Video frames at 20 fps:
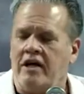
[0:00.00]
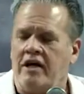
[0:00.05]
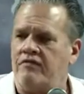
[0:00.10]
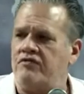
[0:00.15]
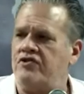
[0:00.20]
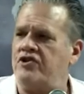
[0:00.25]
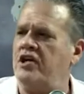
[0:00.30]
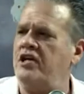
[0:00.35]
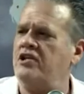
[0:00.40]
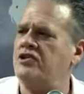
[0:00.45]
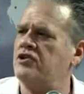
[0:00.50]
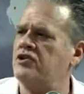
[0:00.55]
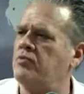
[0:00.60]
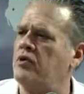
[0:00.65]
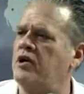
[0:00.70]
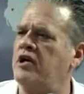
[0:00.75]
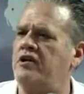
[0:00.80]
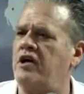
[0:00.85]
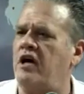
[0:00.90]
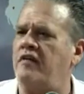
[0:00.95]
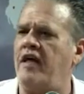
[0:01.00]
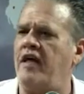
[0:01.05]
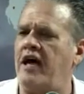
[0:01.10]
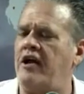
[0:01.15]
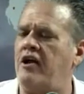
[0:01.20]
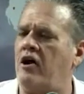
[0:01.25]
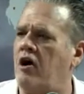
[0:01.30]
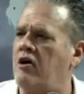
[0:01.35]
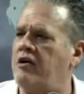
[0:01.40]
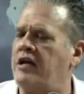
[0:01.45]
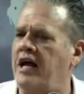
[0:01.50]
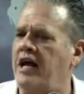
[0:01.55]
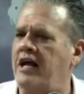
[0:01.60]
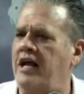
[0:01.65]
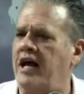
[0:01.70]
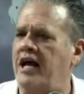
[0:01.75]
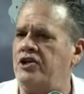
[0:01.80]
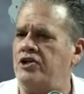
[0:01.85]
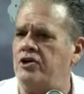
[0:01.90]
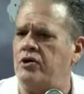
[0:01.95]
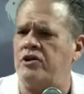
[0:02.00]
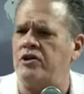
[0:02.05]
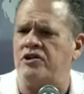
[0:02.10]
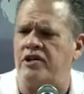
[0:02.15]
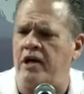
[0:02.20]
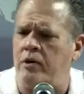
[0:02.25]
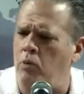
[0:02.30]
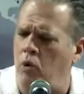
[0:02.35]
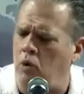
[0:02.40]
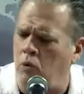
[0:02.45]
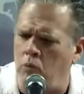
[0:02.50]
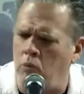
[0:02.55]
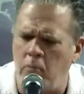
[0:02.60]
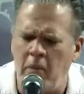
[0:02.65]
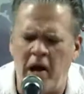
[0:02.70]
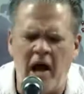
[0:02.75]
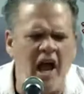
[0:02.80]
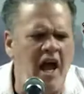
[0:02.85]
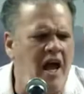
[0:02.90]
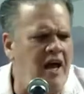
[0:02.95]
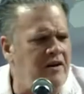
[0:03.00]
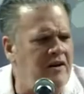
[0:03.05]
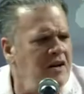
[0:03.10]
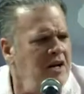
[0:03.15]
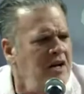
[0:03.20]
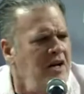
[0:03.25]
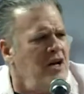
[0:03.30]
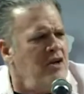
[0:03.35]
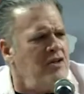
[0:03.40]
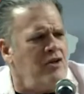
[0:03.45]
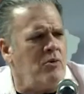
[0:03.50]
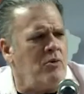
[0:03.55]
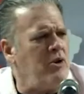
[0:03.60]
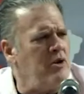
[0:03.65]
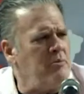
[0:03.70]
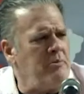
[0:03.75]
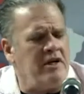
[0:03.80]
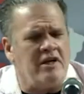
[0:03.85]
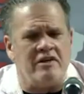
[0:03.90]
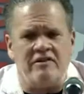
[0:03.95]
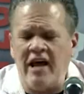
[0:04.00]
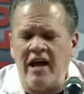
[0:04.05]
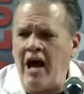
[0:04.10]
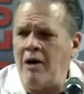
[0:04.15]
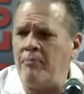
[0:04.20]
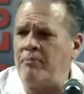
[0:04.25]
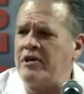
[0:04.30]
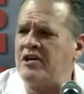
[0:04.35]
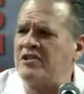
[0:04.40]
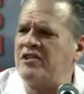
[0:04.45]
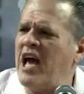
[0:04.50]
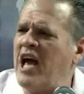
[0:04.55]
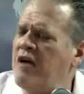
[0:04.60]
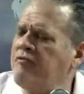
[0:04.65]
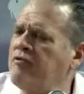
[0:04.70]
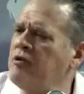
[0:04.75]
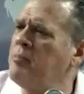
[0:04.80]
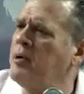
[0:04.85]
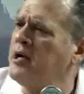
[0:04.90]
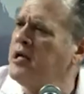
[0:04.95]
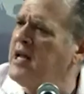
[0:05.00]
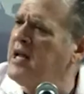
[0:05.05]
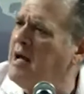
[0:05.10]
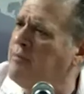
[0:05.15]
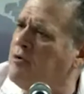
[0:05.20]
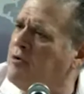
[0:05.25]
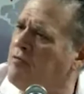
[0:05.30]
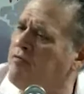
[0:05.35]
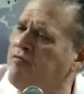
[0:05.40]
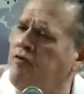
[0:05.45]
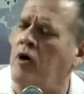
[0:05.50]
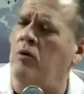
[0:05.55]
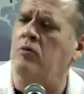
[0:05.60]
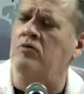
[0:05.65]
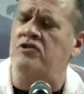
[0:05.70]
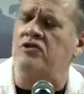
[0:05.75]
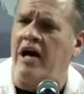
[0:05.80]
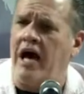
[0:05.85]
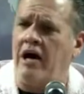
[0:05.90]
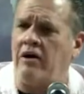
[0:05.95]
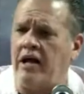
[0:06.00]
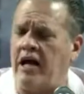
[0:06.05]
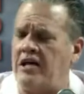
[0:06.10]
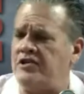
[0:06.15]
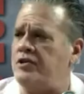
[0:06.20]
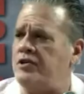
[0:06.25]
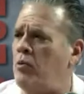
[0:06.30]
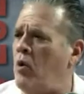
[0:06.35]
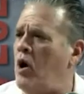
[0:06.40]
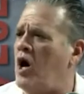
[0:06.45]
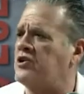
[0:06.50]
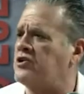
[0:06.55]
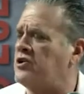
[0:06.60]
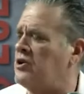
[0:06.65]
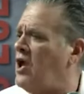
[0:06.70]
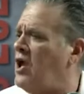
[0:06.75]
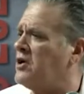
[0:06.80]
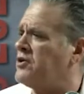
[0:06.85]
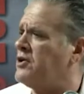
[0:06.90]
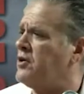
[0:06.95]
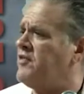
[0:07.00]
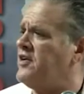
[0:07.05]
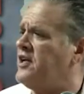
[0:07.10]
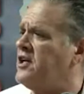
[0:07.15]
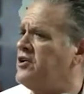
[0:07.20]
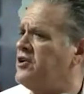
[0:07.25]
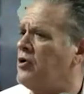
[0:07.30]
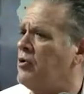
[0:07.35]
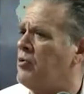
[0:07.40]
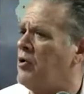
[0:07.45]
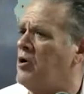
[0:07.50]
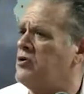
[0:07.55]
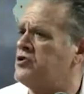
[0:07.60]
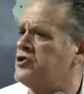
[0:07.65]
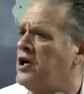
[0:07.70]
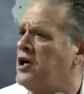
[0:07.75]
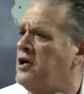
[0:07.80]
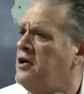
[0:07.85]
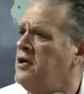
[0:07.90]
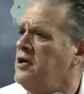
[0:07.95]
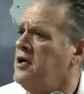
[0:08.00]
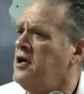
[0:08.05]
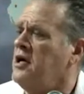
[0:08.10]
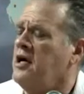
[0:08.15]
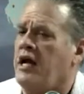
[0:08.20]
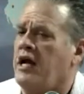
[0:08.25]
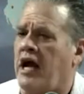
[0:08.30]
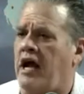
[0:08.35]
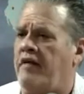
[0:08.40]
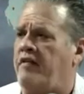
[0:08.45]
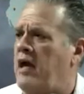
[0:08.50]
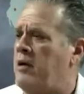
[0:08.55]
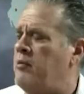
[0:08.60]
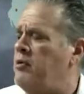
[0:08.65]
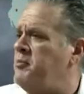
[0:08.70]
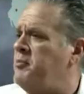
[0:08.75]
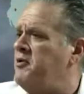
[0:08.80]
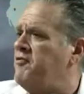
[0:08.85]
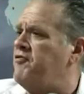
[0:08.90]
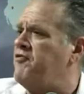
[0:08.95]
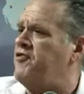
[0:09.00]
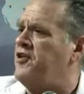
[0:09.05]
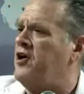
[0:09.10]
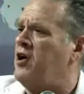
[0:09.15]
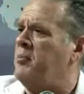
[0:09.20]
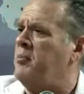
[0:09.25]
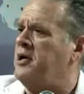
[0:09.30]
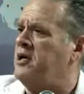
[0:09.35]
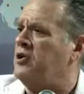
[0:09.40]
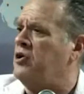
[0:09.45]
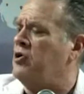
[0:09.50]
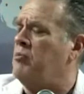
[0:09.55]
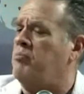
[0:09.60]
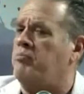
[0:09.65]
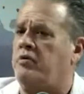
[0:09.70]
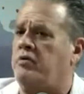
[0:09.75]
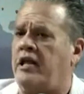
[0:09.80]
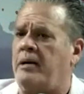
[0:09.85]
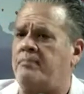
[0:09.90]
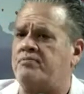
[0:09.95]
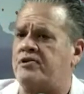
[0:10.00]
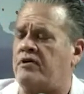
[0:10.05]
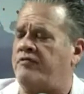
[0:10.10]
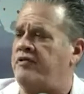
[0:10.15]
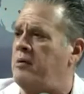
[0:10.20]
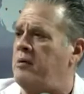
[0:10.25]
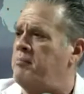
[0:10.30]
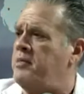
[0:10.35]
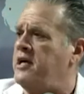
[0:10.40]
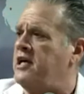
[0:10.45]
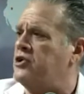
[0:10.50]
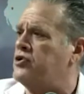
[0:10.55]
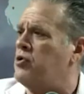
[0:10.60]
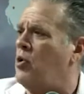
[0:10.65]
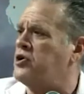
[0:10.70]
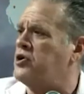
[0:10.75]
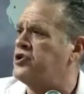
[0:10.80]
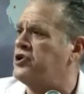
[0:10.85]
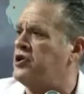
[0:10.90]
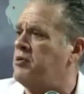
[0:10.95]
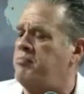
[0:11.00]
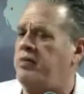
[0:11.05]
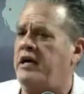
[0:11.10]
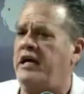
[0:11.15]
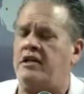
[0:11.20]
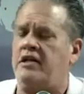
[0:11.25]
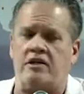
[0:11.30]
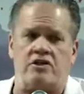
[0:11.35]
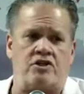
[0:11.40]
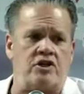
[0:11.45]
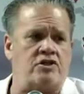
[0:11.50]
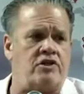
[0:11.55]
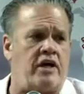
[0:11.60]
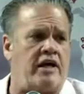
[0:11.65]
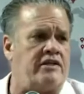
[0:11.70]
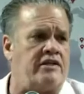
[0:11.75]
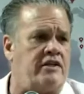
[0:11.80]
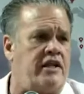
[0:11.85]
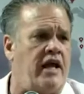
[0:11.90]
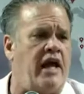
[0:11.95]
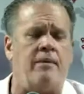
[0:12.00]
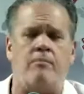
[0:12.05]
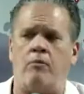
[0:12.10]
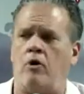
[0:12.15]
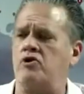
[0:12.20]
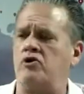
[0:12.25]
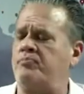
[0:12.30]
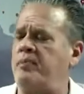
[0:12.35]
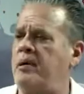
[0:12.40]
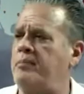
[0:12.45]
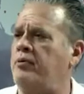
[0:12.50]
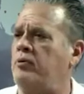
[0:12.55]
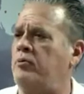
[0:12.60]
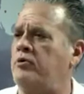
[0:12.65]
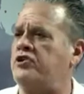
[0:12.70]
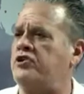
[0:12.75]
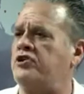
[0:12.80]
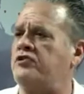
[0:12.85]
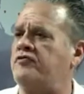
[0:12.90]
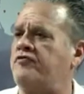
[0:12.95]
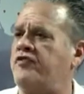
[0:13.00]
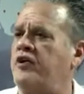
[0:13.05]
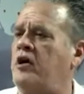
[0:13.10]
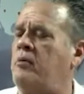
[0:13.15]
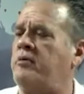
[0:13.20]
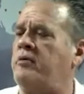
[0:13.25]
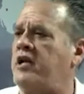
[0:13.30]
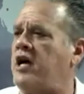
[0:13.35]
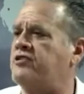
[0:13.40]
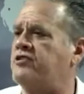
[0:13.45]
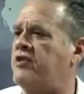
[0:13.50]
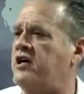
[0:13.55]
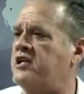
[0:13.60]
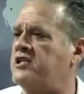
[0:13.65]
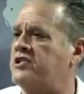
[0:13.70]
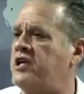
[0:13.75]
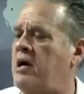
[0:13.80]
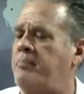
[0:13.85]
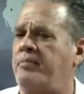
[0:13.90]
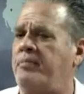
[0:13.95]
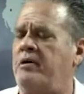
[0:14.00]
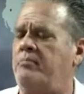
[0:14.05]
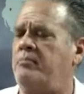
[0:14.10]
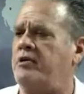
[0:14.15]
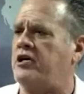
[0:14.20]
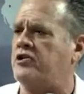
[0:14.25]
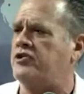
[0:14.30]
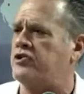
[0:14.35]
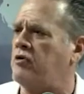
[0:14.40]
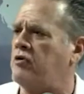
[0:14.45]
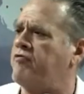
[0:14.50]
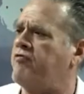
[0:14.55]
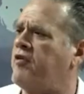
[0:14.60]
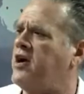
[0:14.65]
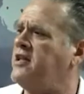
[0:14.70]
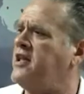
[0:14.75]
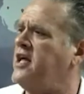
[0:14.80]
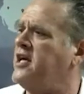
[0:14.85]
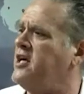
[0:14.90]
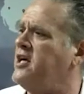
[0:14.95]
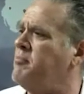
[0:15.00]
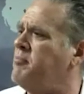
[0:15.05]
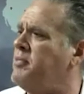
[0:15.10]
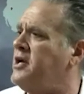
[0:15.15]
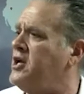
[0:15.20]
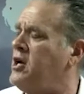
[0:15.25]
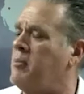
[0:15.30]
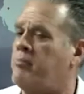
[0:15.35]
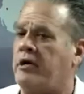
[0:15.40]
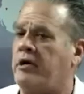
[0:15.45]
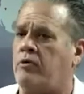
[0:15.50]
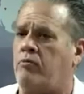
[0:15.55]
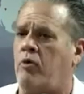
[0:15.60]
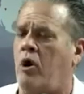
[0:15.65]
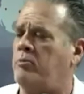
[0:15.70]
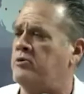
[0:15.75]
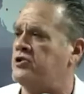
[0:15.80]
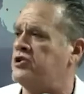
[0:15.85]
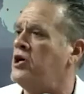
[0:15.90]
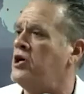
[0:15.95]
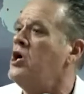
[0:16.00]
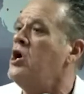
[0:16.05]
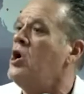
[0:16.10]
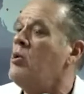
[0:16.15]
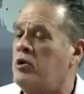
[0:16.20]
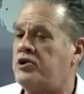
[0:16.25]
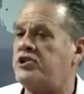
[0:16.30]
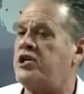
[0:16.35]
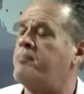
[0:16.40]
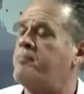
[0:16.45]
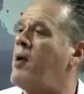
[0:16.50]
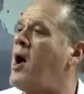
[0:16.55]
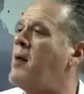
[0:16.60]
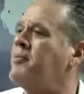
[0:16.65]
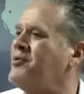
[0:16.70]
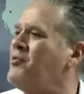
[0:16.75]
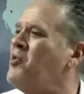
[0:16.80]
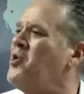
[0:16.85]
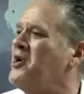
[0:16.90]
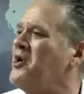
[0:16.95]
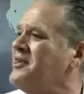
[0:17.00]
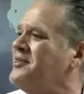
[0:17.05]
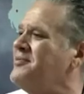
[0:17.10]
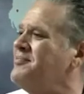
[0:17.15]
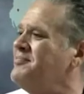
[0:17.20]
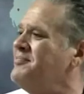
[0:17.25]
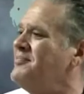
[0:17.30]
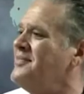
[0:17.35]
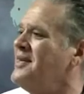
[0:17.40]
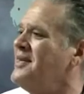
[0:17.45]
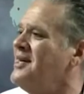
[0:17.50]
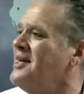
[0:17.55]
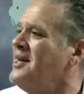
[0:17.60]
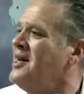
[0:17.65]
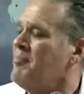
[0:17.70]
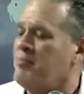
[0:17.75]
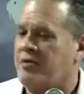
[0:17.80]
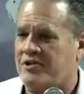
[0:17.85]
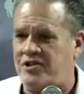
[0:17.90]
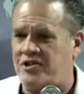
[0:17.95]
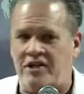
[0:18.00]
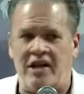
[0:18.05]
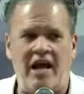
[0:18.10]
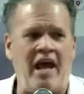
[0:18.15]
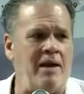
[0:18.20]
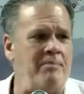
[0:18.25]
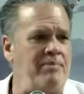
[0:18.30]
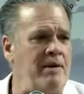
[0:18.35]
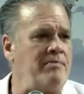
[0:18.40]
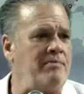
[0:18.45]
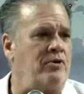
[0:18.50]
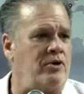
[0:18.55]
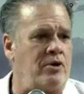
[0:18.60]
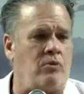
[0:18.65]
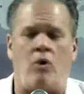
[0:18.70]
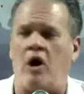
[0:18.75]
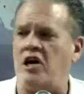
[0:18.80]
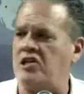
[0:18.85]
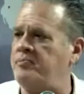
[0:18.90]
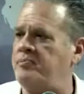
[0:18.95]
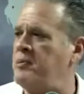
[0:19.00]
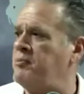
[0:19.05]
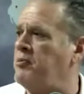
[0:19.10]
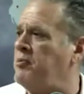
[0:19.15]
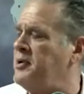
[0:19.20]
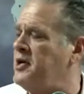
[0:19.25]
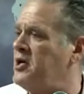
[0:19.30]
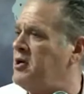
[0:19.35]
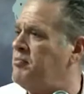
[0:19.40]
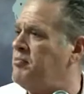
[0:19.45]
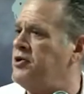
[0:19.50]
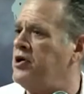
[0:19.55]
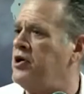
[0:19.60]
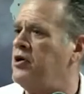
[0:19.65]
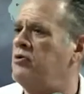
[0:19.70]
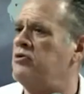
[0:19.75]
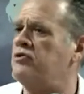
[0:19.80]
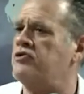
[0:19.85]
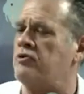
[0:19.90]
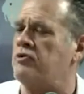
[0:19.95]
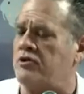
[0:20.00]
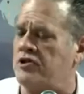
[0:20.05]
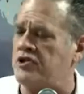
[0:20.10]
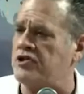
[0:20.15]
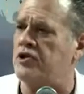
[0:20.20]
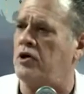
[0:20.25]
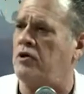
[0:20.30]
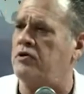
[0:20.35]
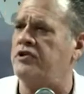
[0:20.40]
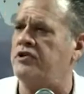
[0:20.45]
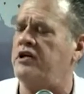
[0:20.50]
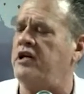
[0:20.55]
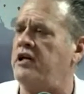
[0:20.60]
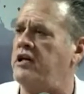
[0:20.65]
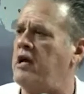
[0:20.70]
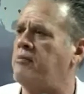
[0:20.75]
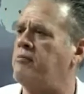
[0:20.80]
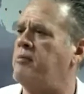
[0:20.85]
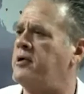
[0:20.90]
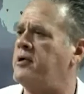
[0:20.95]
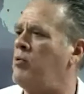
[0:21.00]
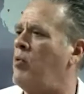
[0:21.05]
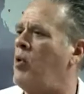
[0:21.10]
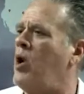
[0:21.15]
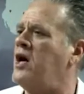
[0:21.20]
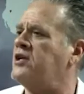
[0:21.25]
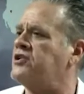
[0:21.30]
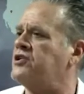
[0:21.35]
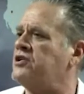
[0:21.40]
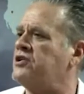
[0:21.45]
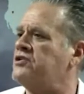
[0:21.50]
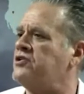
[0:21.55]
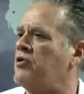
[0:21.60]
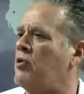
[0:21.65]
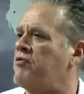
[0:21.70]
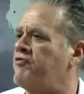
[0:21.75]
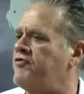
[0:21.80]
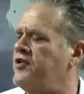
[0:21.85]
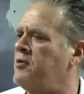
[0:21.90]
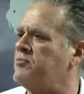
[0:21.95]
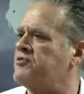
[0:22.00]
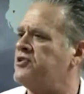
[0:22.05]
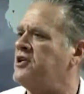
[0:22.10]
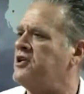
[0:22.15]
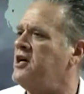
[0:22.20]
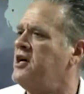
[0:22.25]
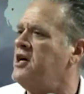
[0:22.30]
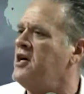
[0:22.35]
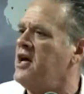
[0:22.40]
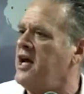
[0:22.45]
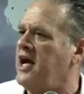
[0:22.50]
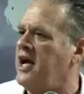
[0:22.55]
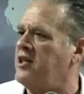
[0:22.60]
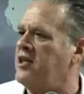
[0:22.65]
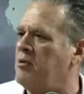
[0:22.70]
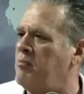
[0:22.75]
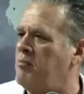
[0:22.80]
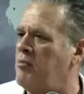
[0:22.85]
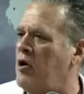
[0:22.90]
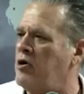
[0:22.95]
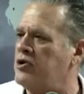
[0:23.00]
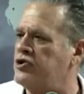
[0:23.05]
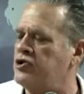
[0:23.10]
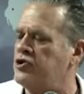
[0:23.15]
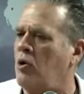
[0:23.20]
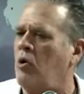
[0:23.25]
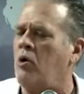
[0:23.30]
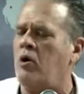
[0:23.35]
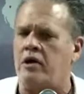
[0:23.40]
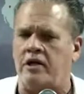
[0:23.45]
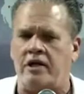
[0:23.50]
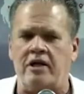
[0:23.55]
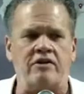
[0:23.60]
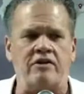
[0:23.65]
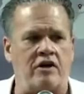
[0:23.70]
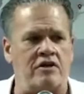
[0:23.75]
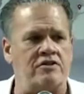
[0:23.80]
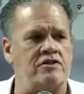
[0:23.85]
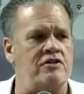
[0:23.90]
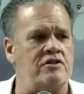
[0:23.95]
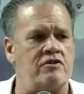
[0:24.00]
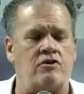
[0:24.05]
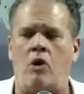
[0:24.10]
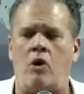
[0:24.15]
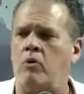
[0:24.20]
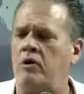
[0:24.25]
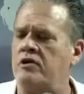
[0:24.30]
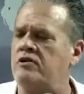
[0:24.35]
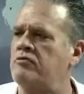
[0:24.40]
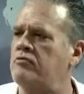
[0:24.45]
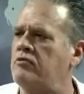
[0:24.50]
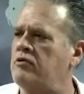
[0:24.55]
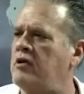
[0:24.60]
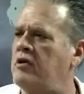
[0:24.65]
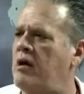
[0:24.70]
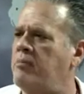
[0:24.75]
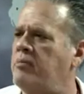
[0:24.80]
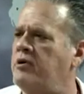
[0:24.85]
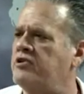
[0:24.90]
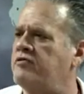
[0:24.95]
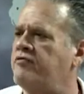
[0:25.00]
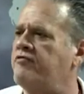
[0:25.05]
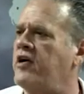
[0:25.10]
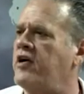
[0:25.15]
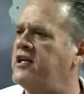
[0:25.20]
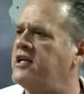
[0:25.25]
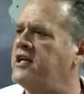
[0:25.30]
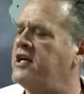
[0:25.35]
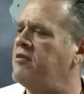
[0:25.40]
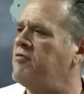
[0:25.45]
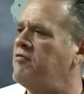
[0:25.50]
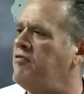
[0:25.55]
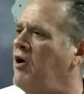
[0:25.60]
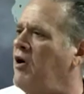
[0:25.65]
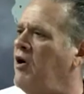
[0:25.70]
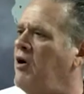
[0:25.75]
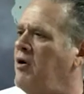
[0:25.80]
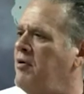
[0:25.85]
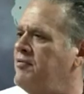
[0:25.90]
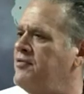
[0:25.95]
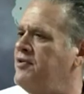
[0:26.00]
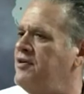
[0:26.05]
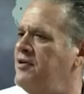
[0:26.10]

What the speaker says: if Jesus would have done that in our day and age, you could say, well, man, there wouldn't be a doubt because everybody would have their phones out as he walked along the Via Dolorosa, and they would be filming little blips of him being tortured and beat. And just like today, most people would just film and not try to step in because they're afraid they'd get beat up by the Romans, which they probably would. But today, people can watch people being abused or insulted, and everybody watches or films it. And the majority doesn't, everybody's afraid to get involved.